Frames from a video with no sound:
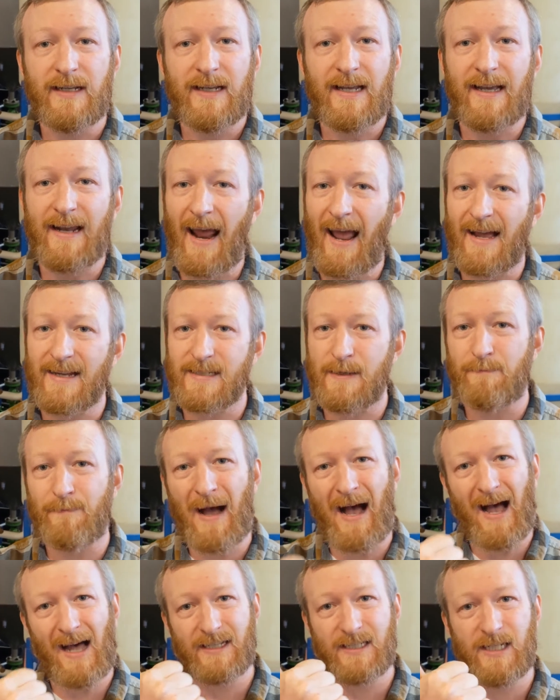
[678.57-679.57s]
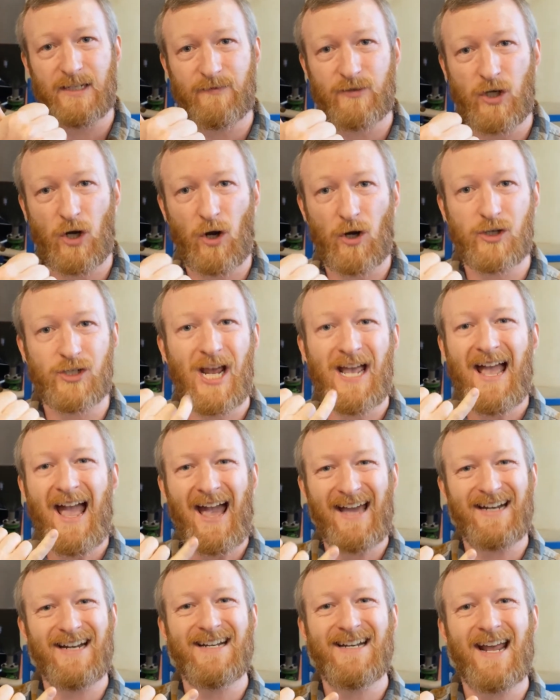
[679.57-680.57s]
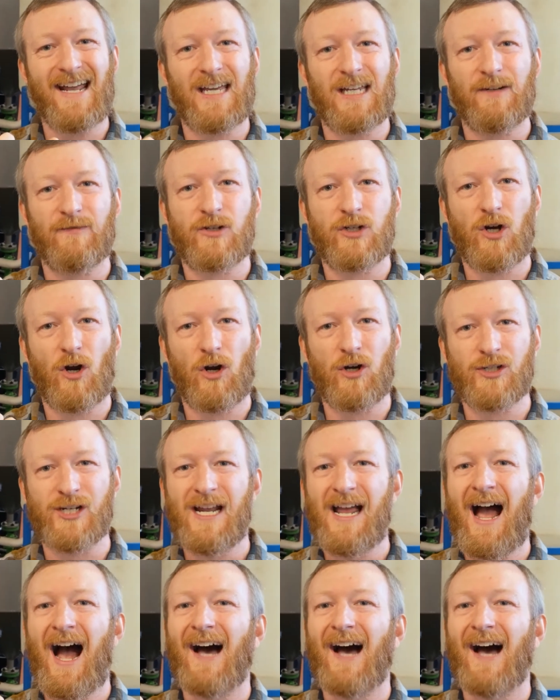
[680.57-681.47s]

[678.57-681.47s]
It has a positive charge and a negative charge